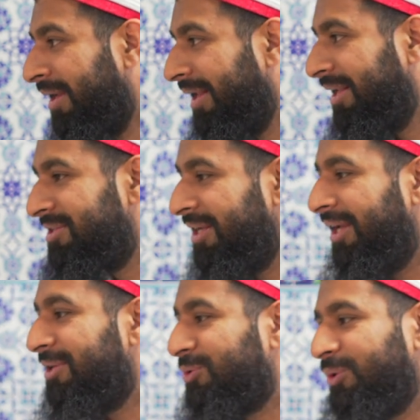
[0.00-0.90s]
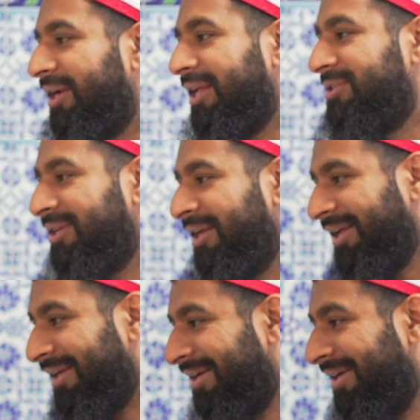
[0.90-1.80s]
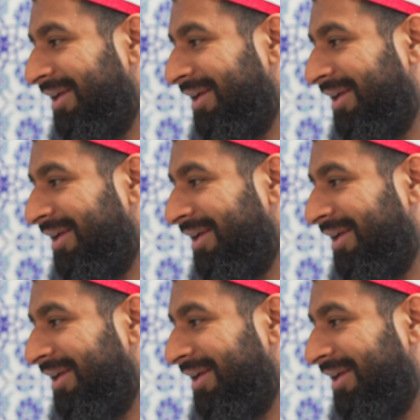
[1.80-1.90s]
An engineer is good at engineering.